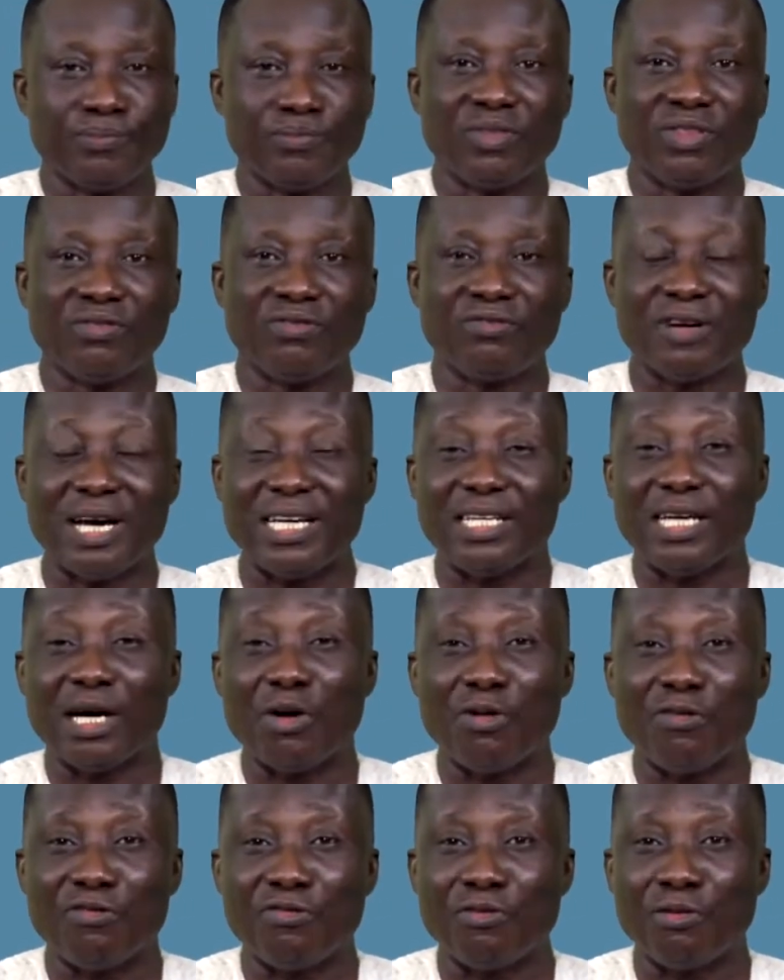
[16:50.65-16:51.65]
find their
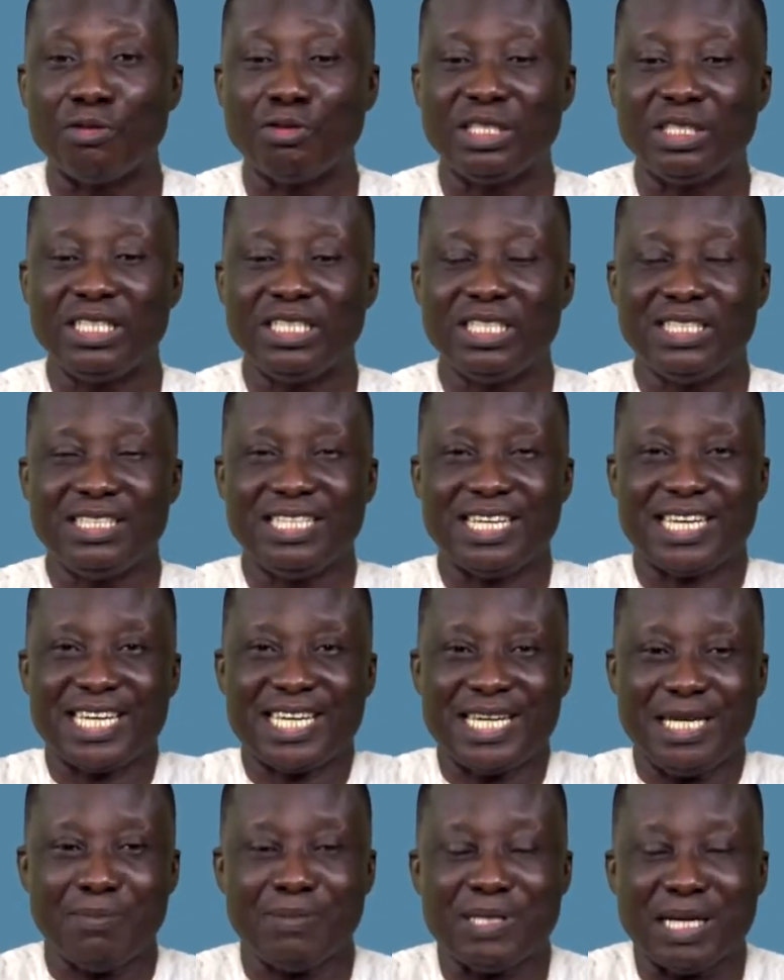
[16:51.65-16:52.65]
own food. They
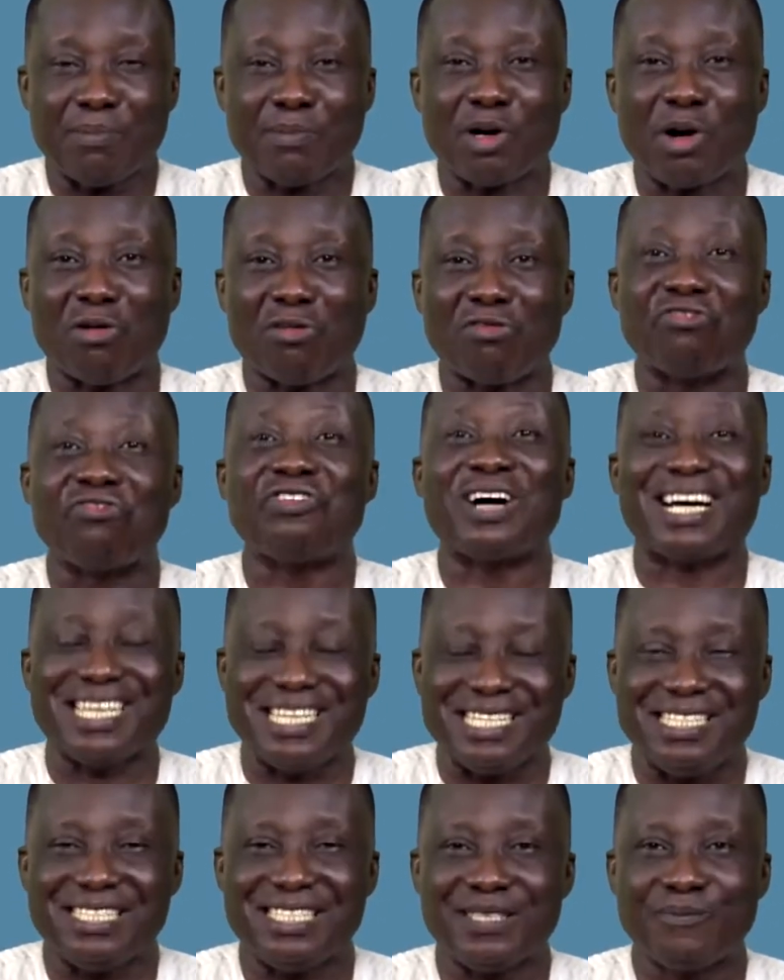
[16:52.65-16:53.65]
keep them
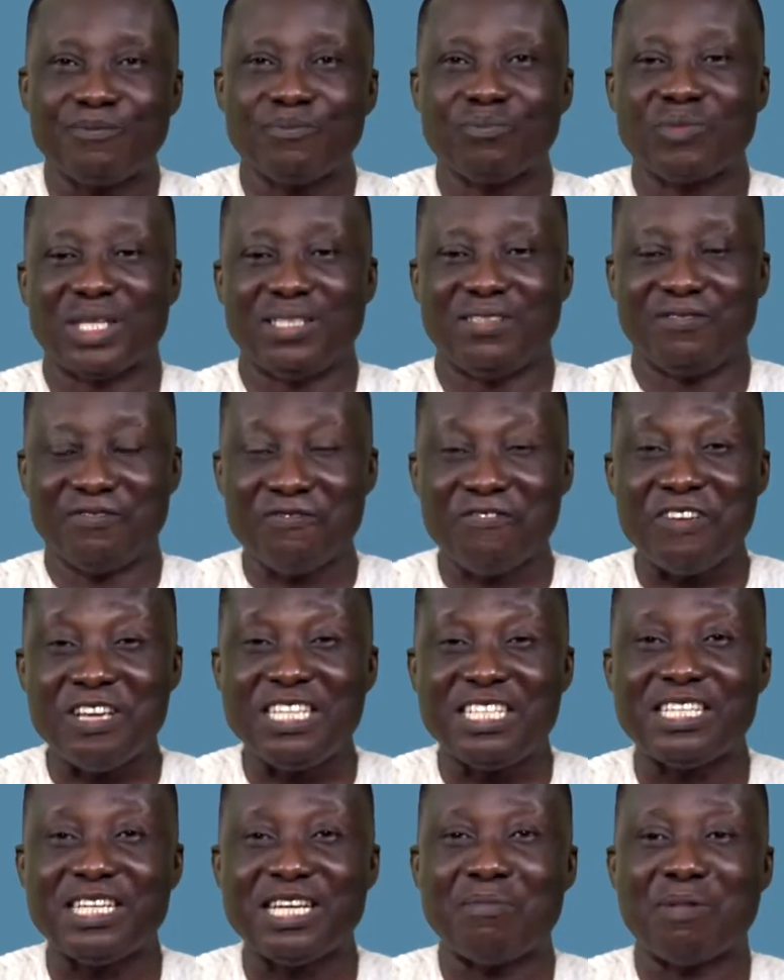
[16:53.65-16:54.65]
confined and they feed
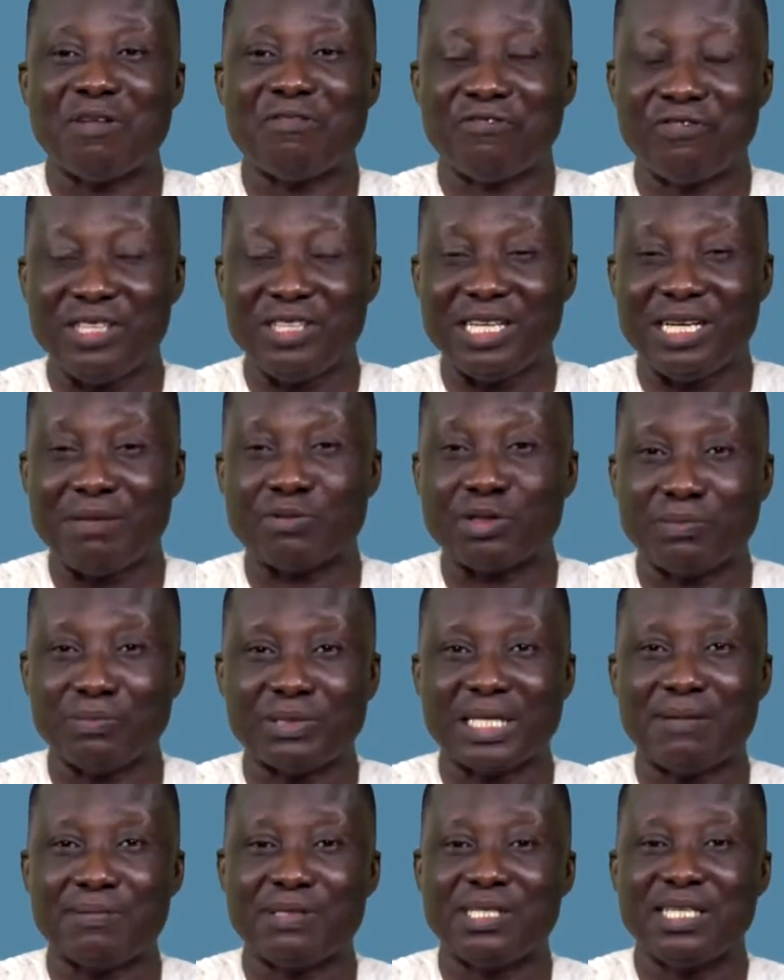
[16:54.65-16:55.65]
them and feed them.
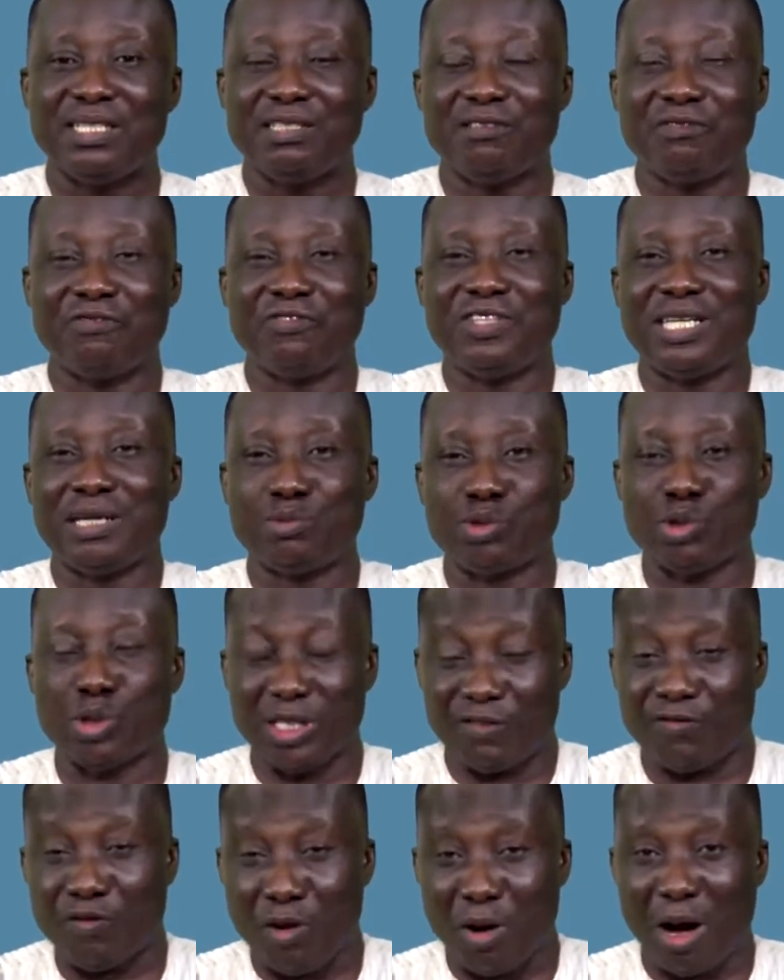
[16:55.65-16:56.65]
Sometimes they feed them
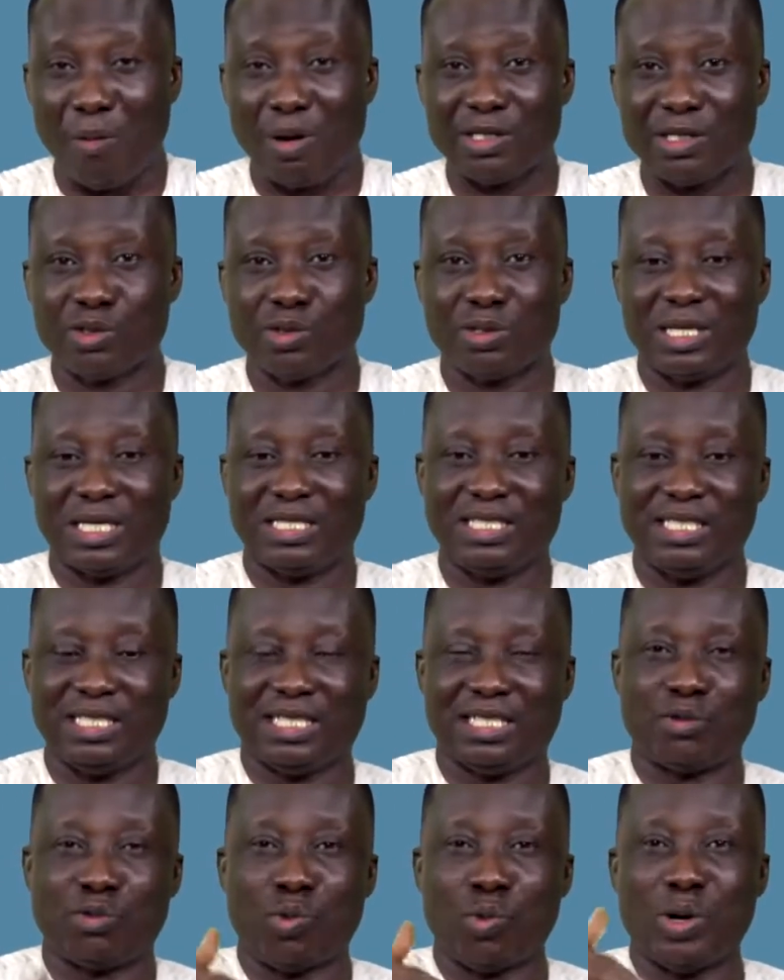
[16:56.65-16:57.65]
24 hours so that they
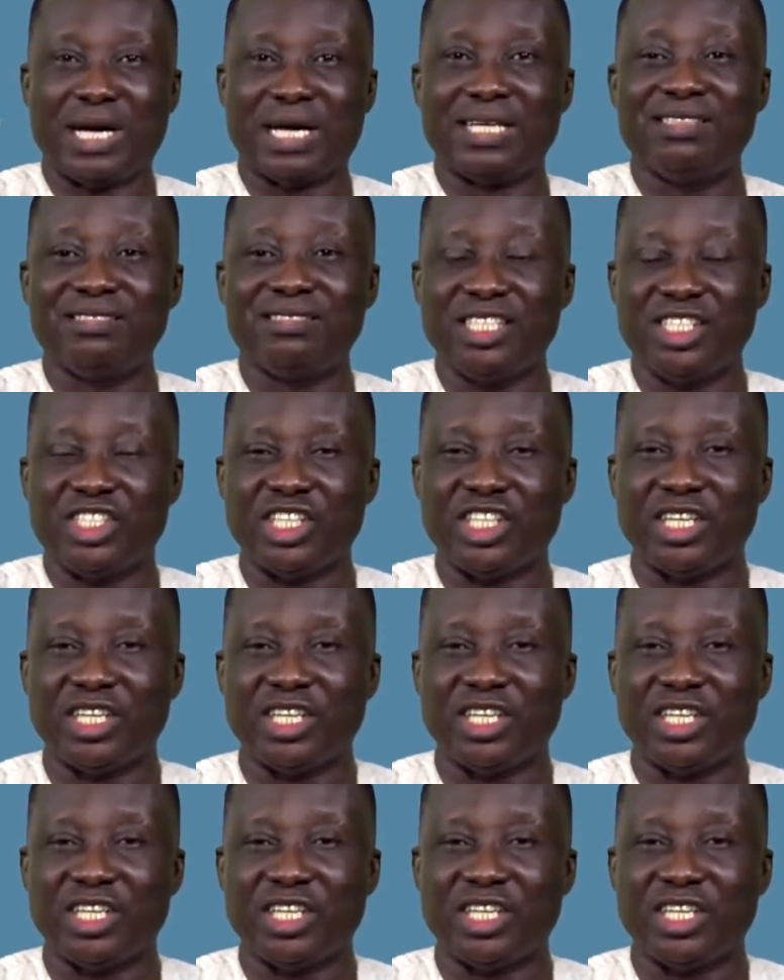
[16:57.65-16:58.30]
can quickly reach